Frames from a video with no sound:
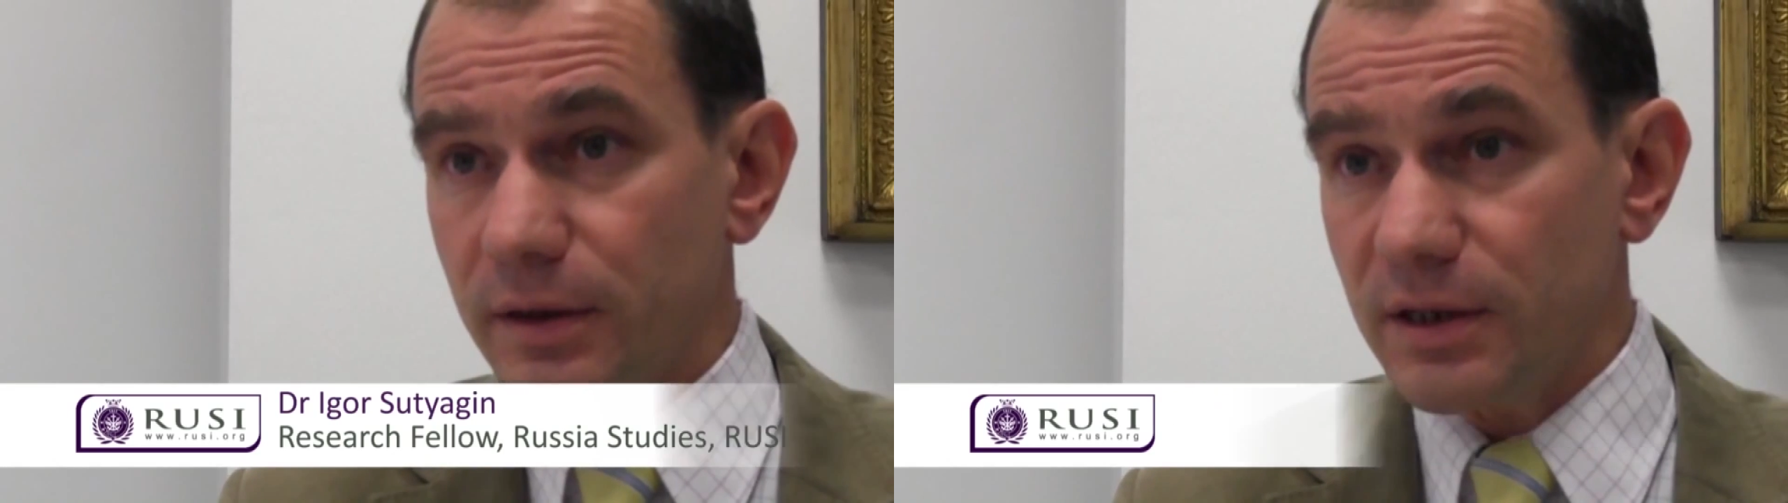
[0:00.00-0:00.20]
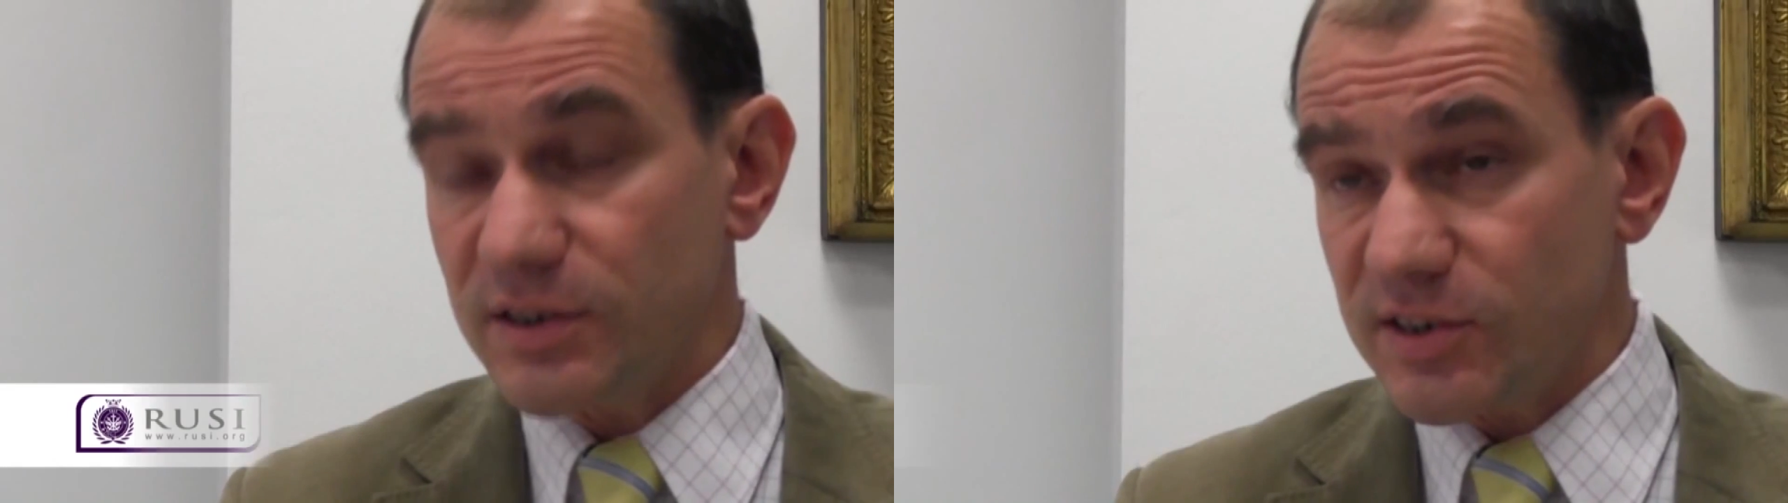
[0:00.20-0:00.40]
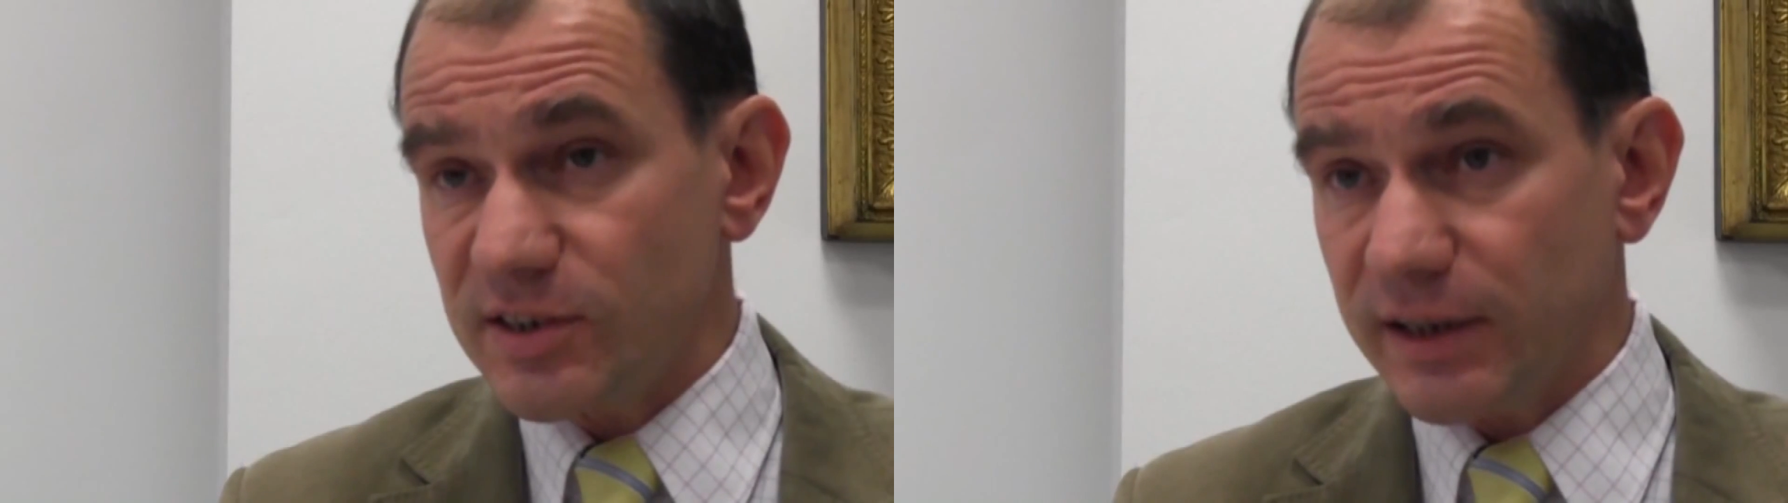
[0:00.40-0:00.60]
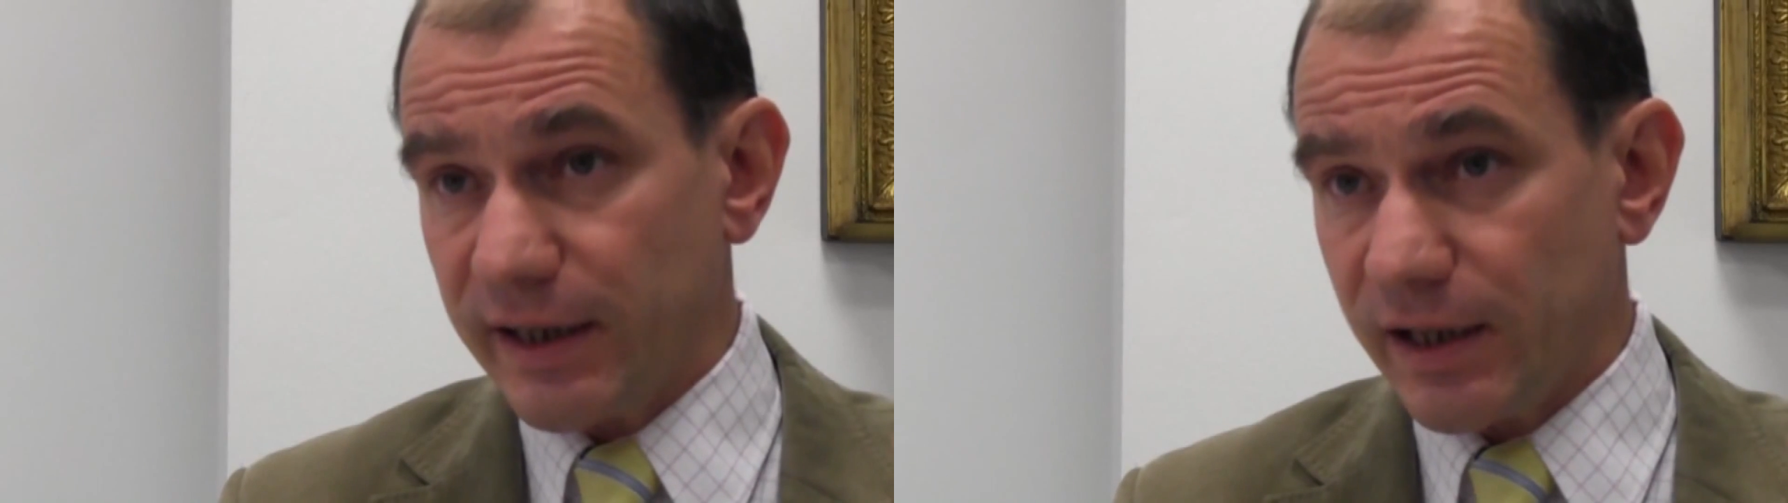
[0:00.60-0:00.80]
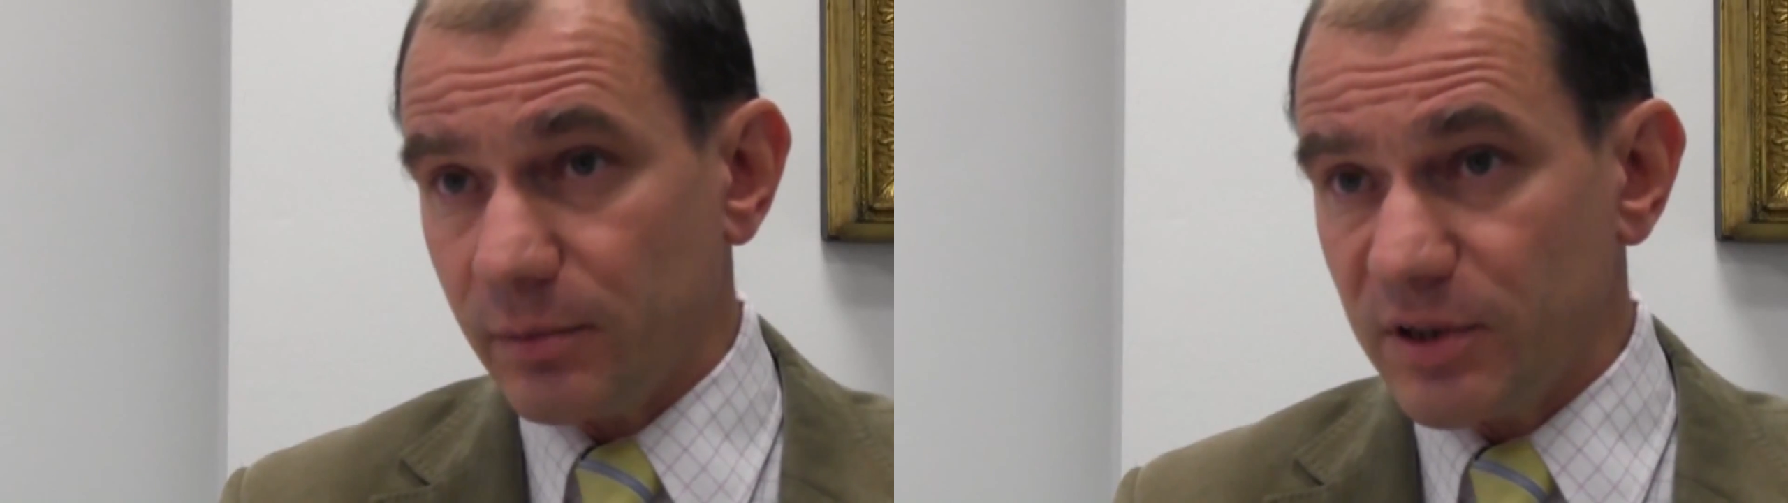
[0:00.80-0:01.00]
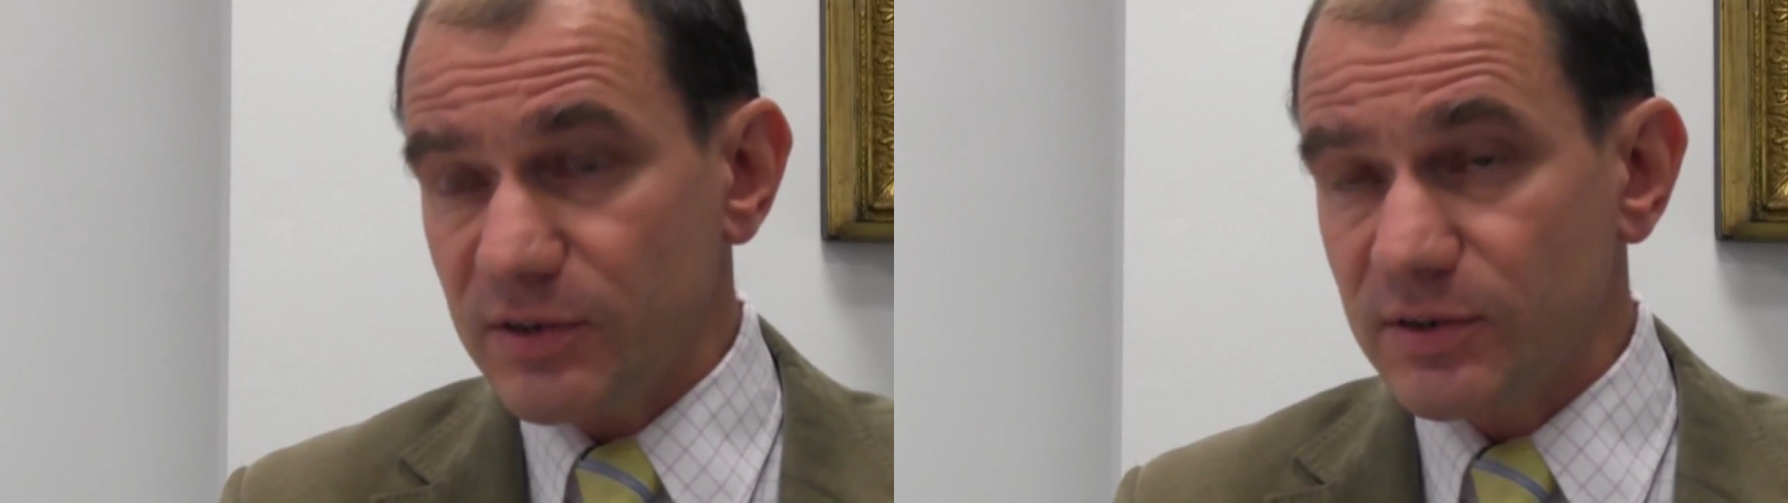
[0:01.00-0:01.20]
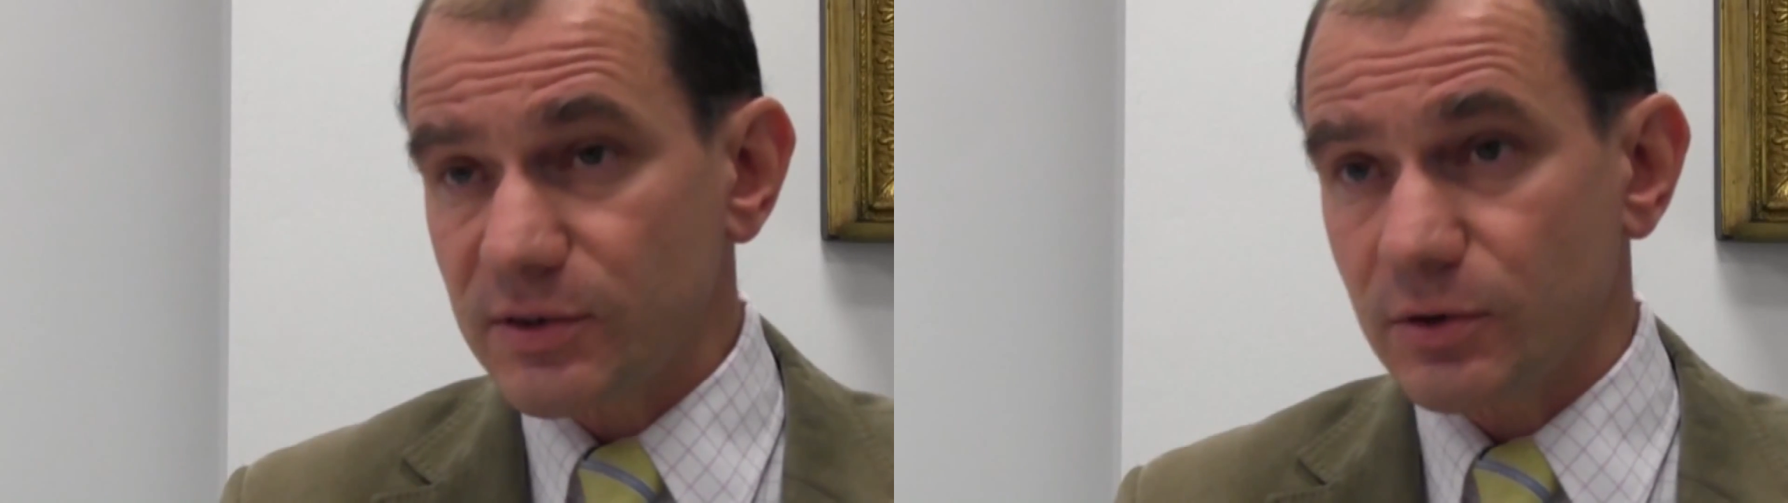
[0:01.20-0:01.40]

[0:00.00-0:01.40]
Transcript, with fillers: the existing elements,